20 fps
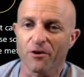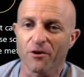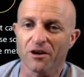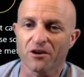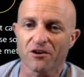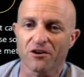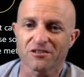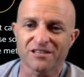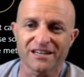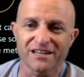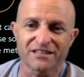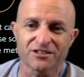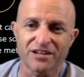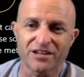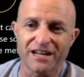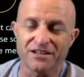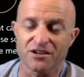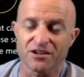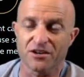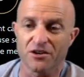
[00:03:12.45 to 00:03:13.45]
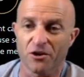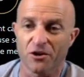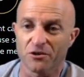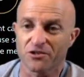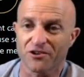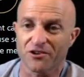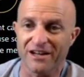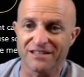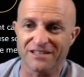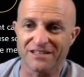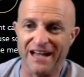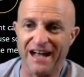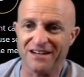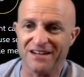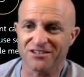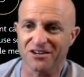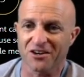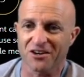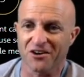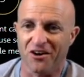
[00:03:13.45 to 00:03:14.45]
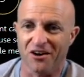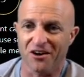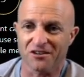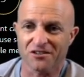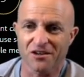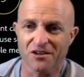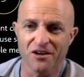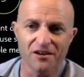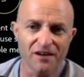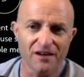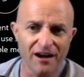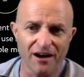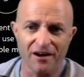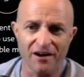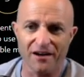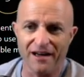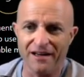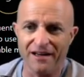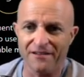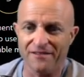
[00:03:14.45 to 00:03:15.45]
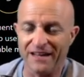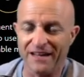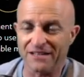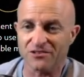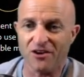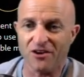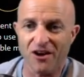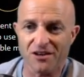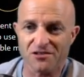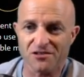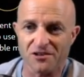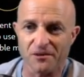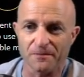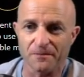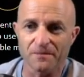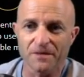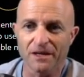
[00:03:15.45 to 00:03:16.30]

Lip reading: currency exchange and no transaction cost. Hey, that's awesome.